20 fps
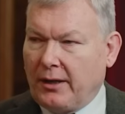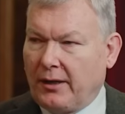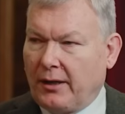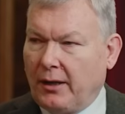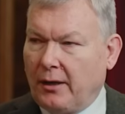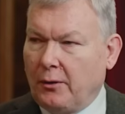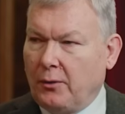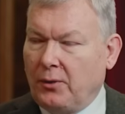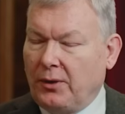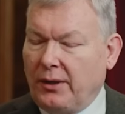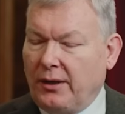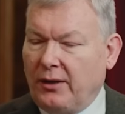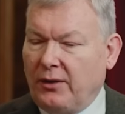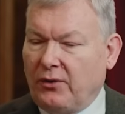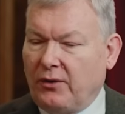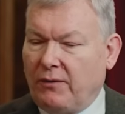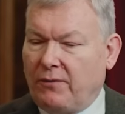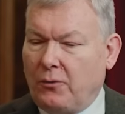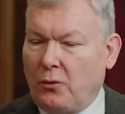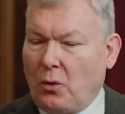a code
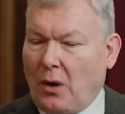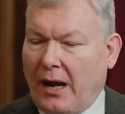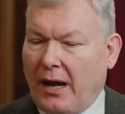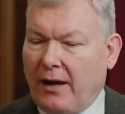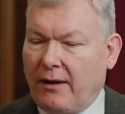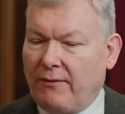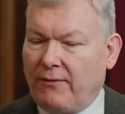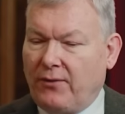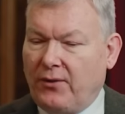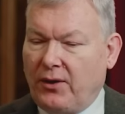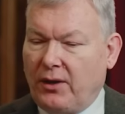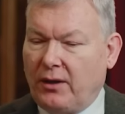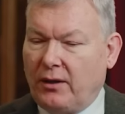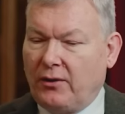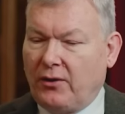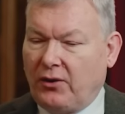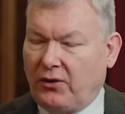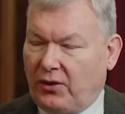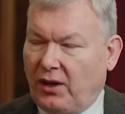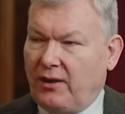is if you have the
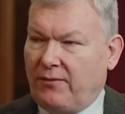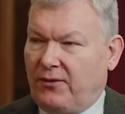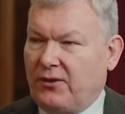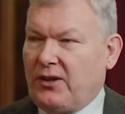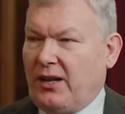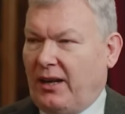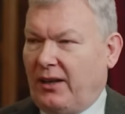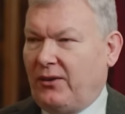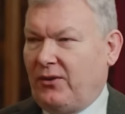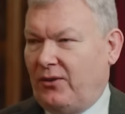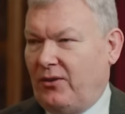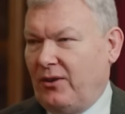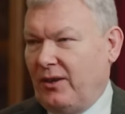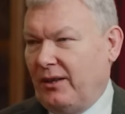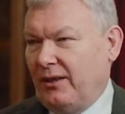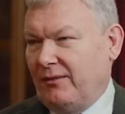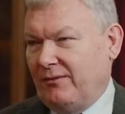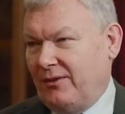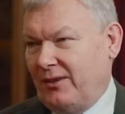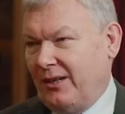ciphertext,
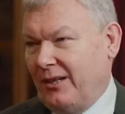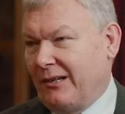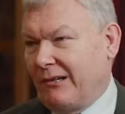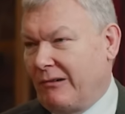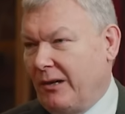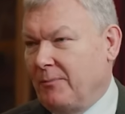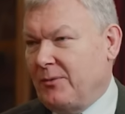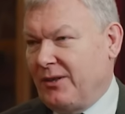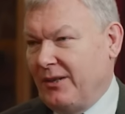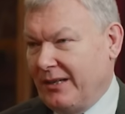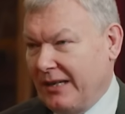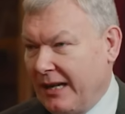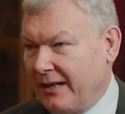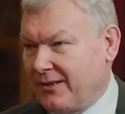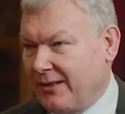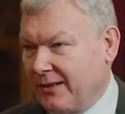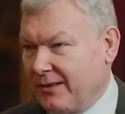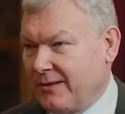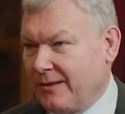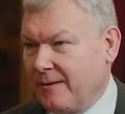the encrypted
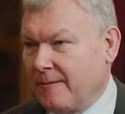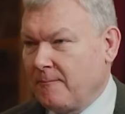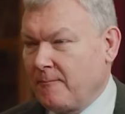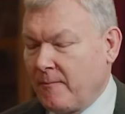letters,